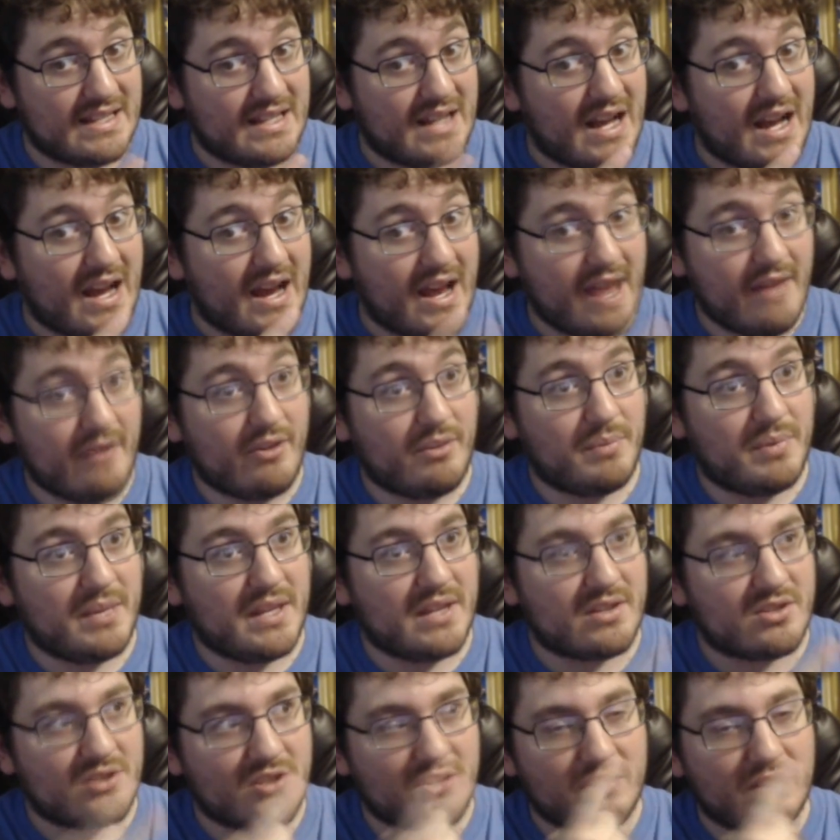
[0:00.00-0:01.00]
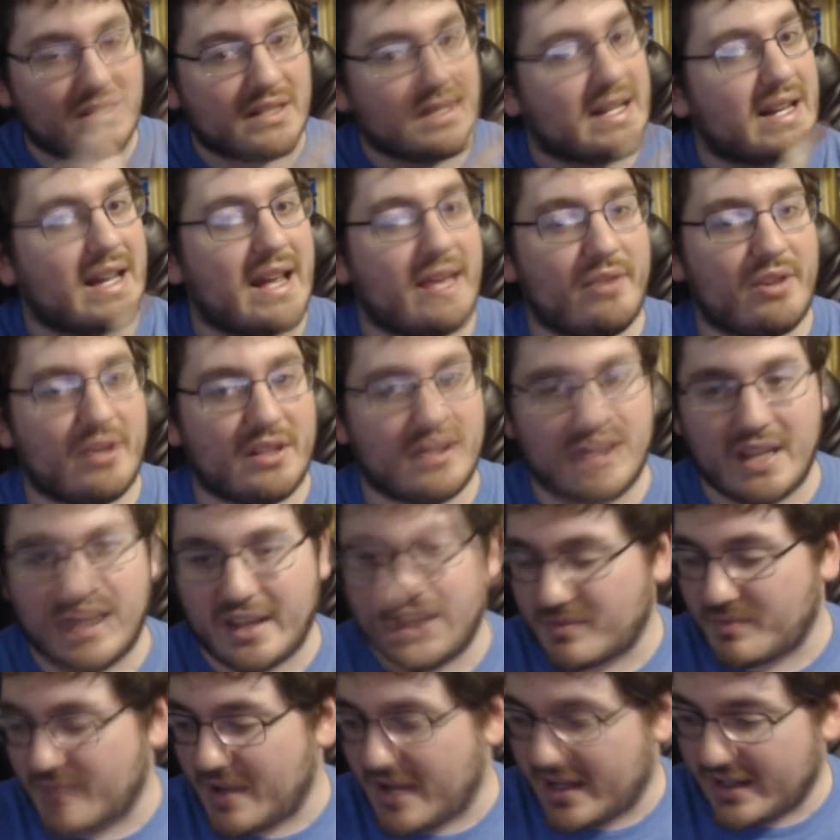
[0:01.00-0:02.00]
I have it on PS2, did not have it on the
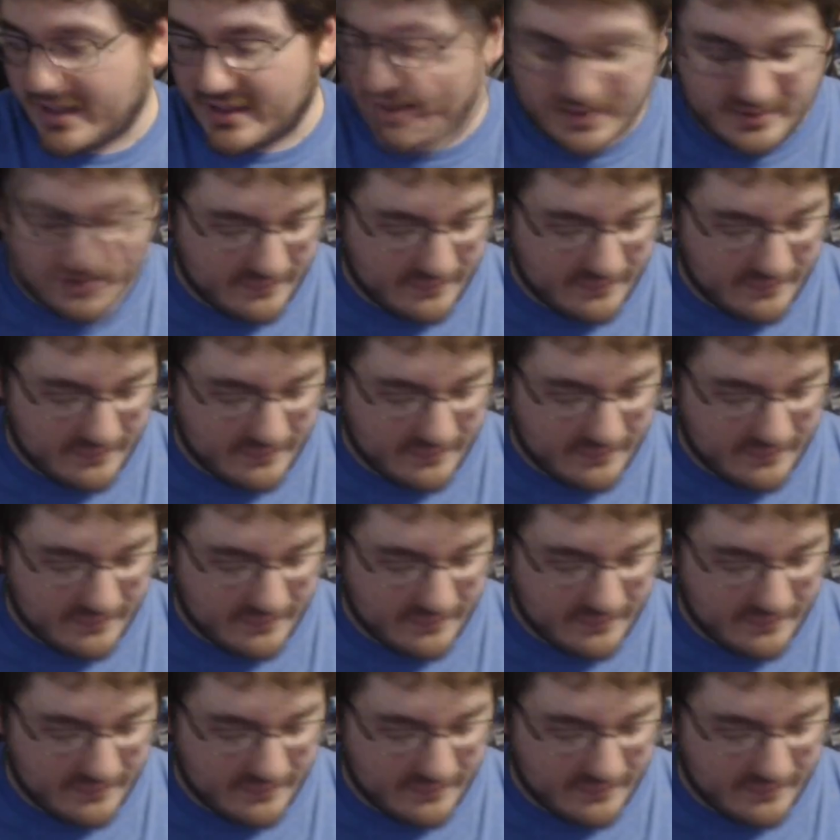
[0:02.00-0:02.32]
Xbox.